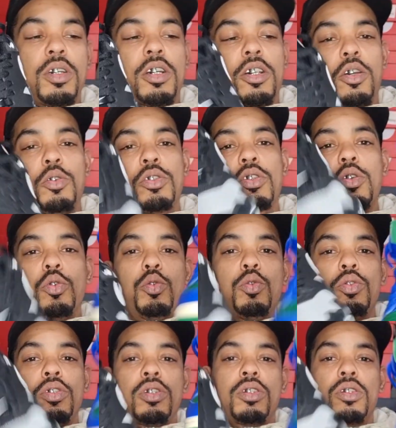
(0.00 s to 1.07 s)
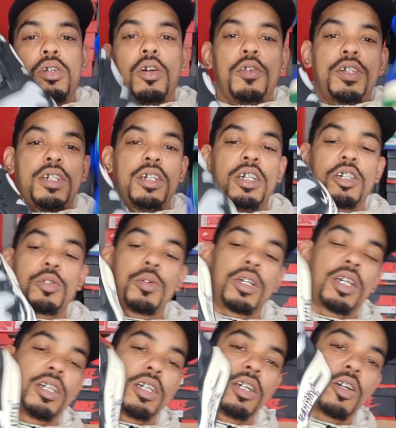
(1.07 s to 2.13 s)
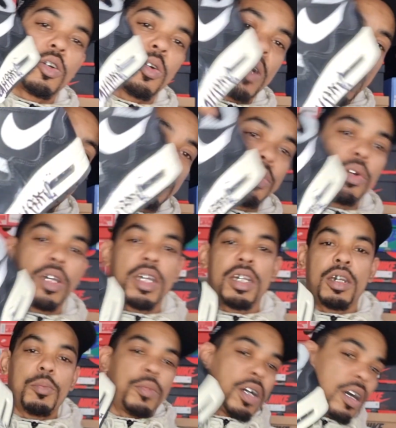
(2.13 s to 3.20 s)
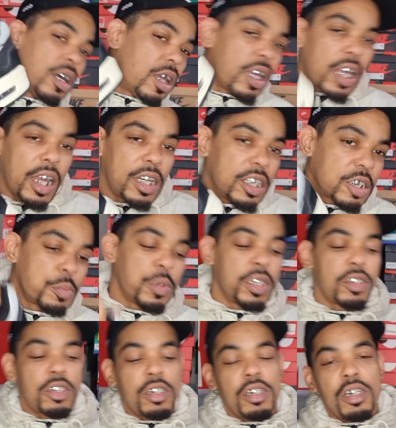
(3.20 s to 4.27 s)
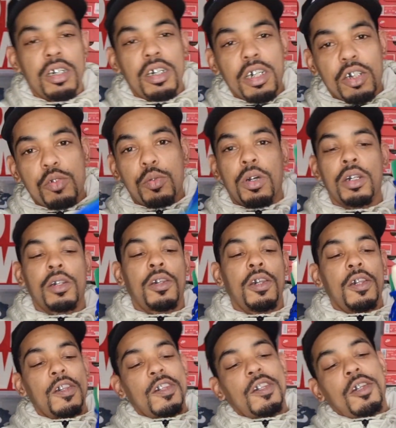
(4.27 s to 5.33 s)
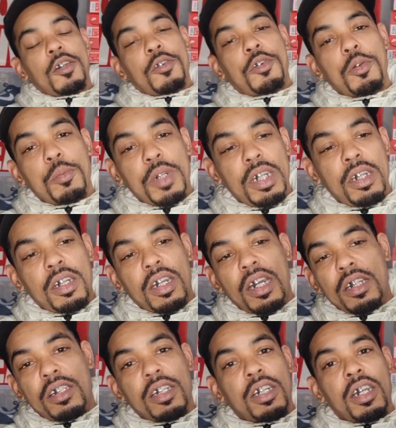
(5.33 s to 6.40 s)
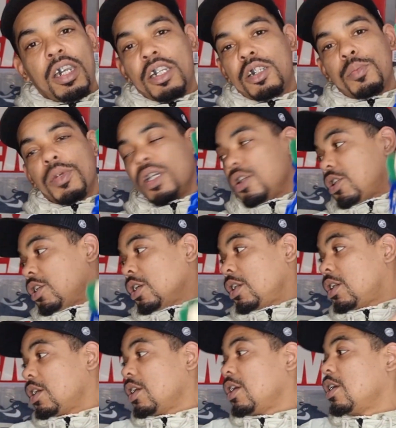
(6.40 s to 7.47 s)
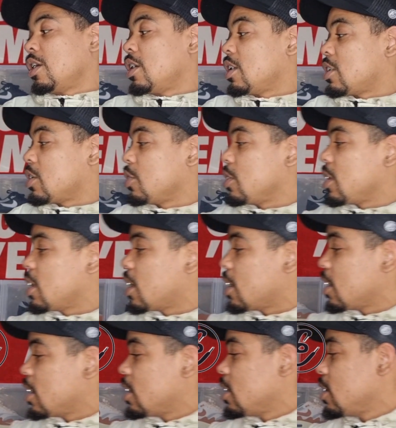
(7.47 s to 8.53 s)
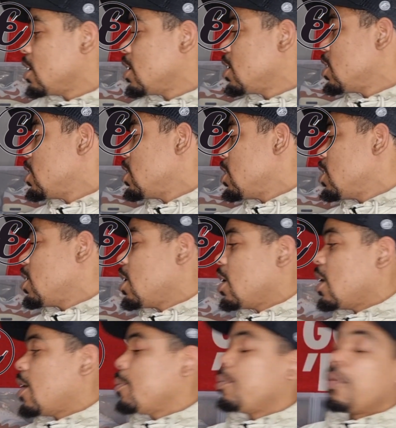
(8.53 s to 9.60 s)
close calls. Obviously this one I didn't quite put in it, but it had its mention, and this one for me had to get its mention. So yeah, I'm